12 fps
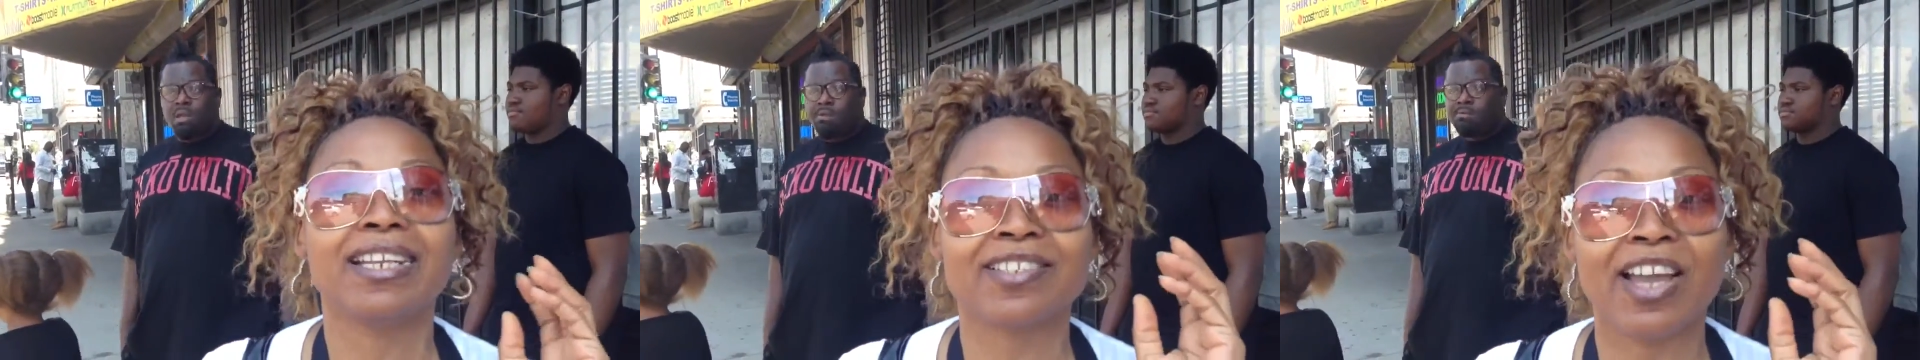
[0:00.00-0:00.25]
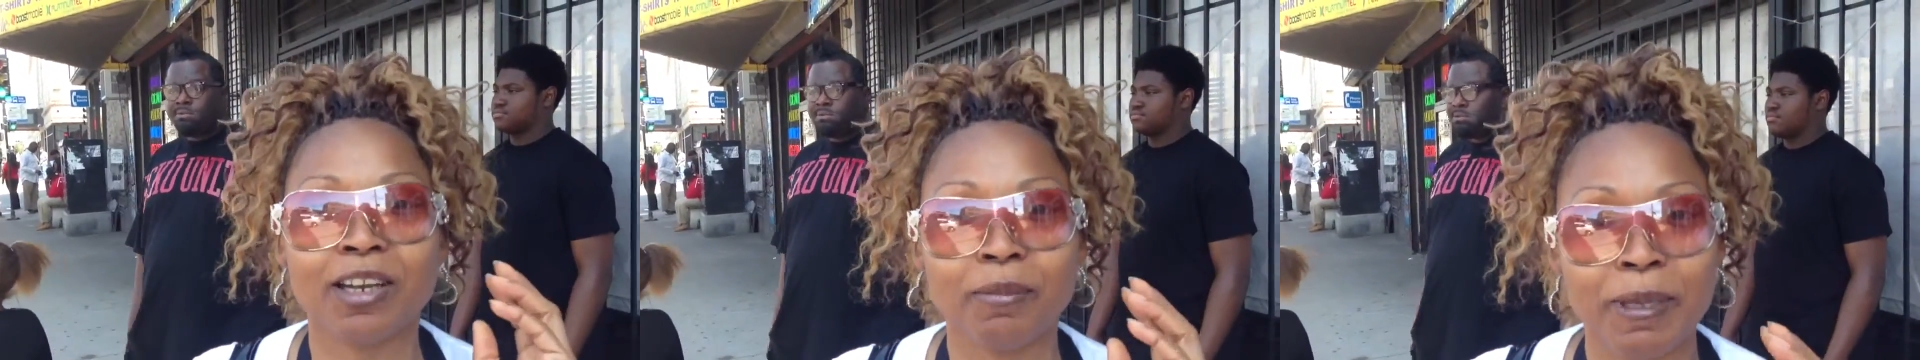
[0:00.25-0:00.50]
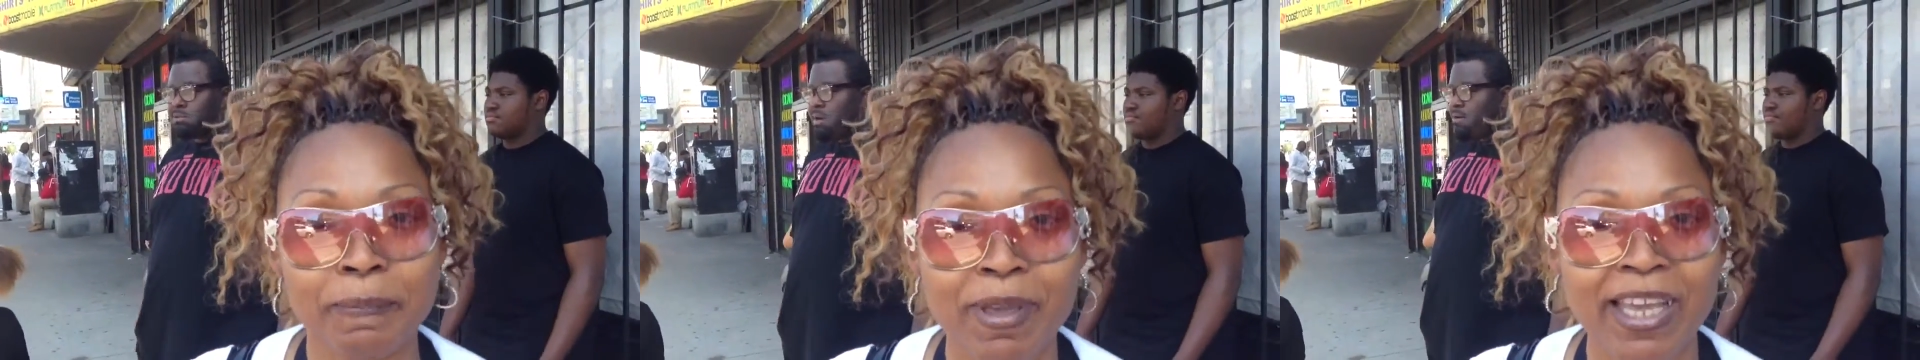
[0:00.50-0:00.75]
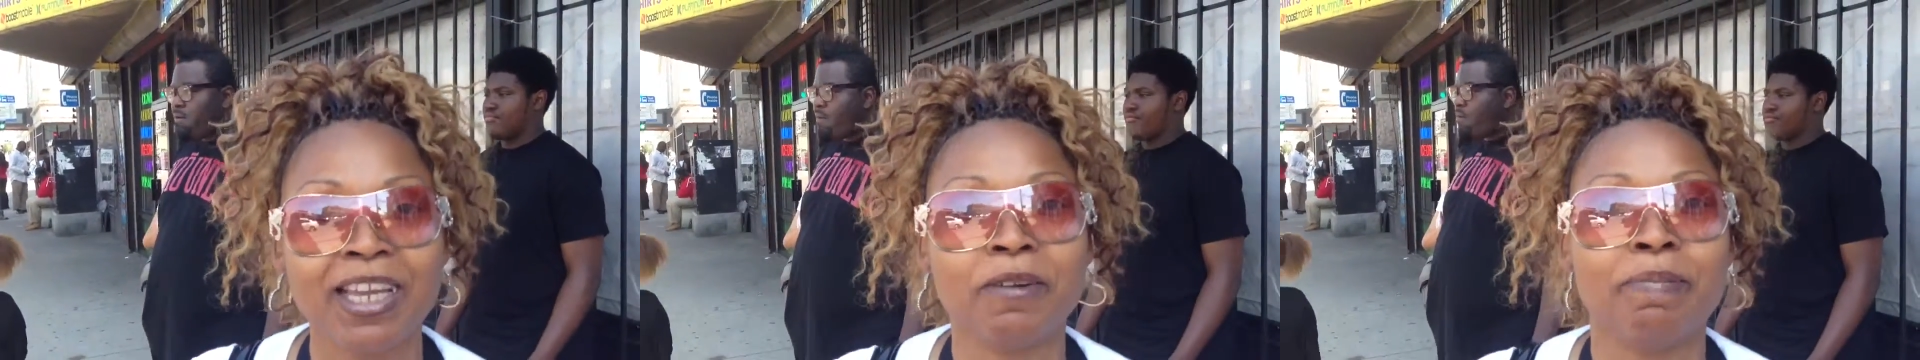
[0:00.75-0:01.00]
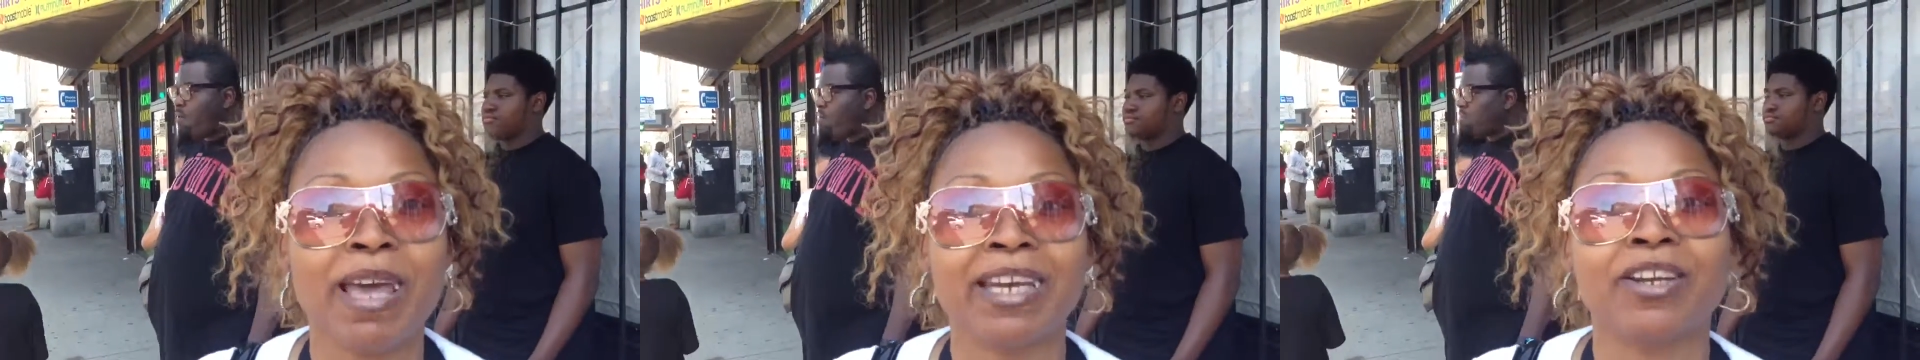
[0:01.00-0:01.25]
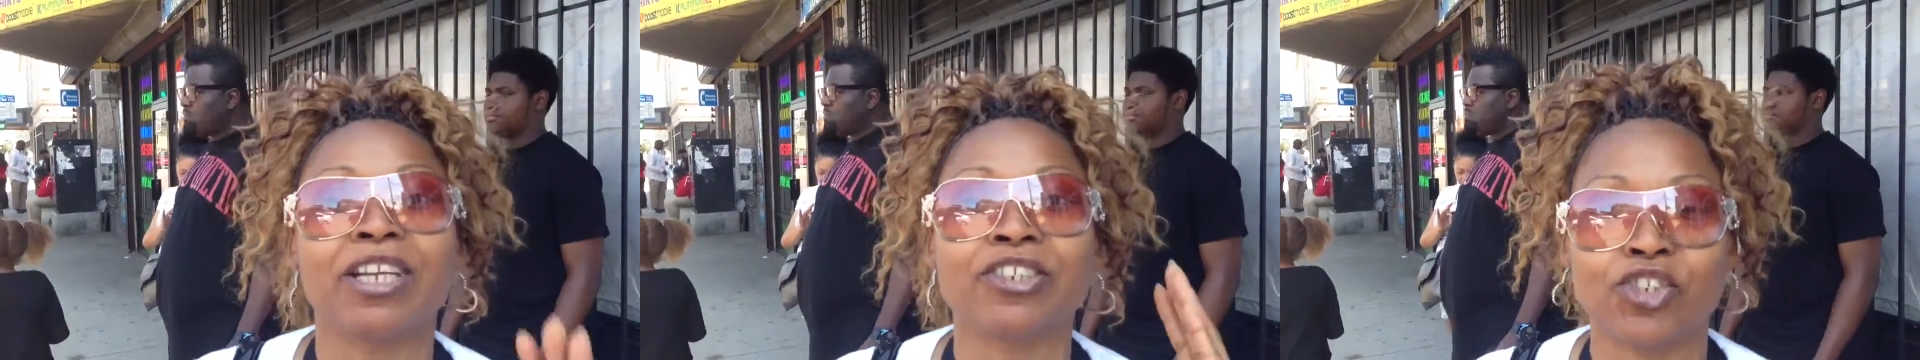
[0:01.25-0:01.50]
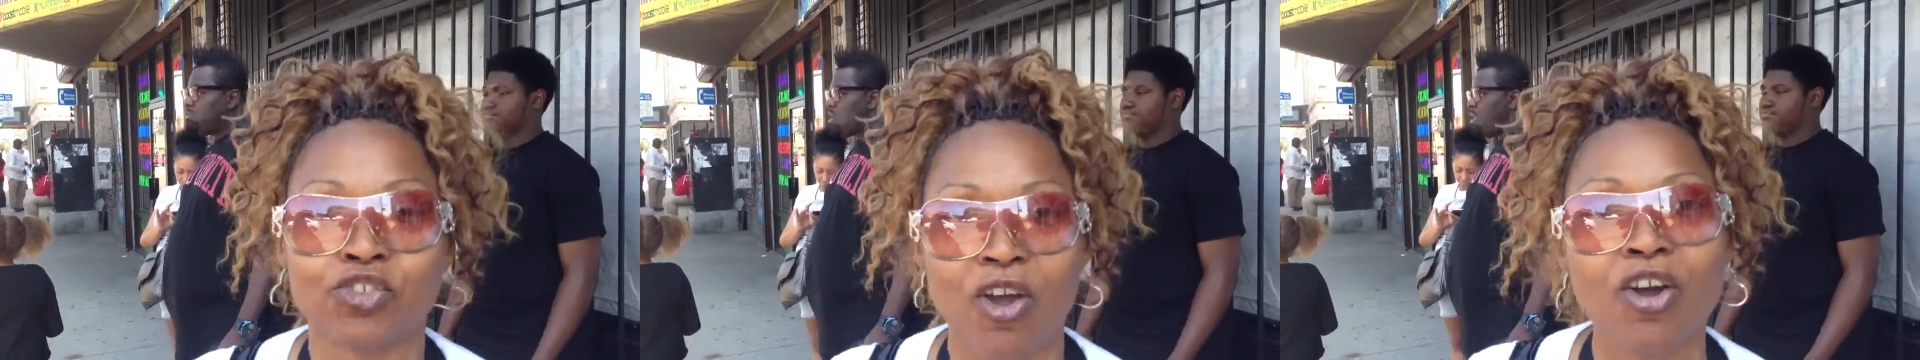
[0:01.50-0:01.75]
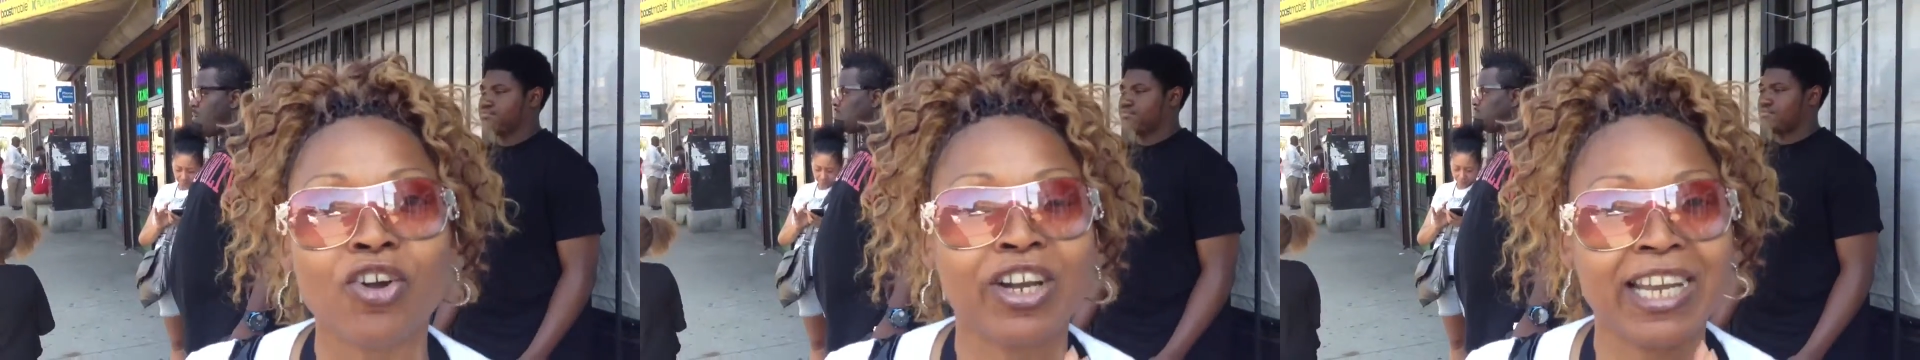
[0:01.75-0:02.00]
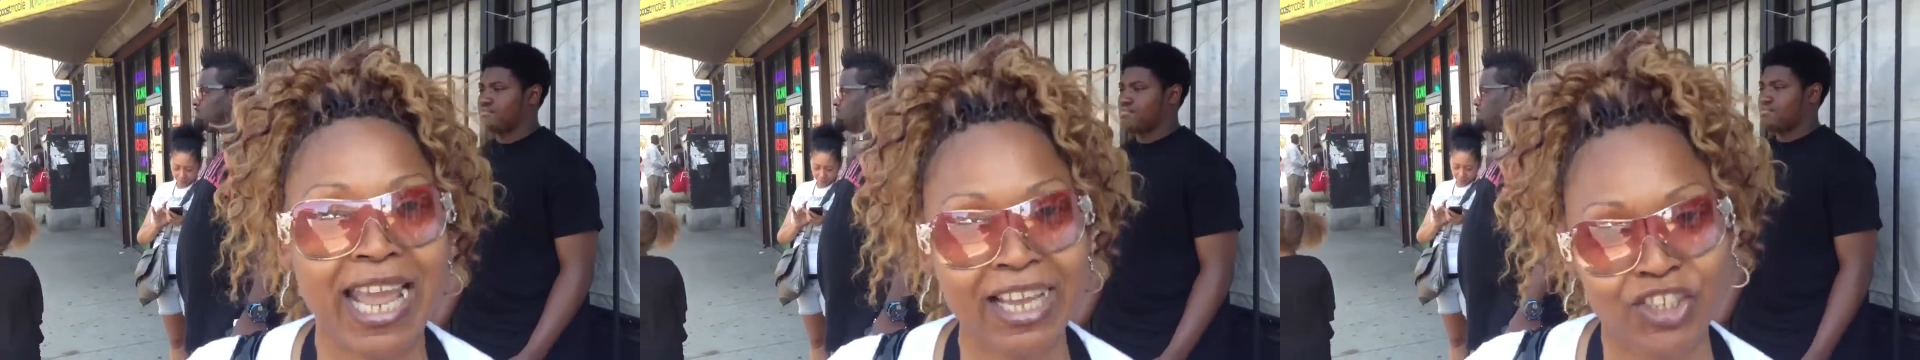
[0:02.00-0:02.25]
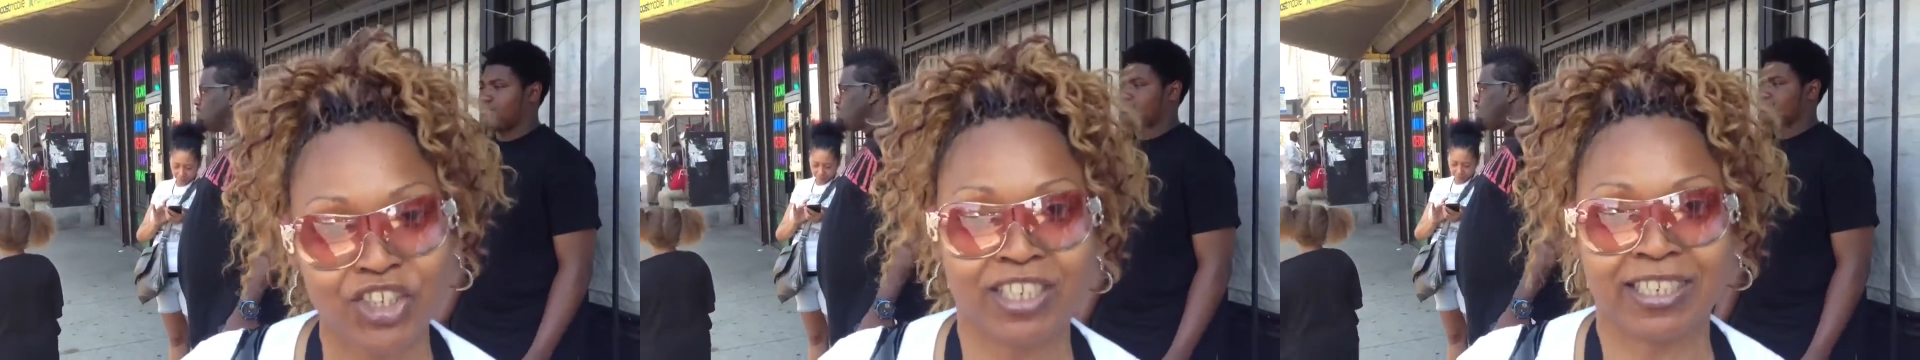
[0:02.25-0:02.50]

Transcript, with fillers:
Speaker 1: it's going to be bigger, better, and stronger next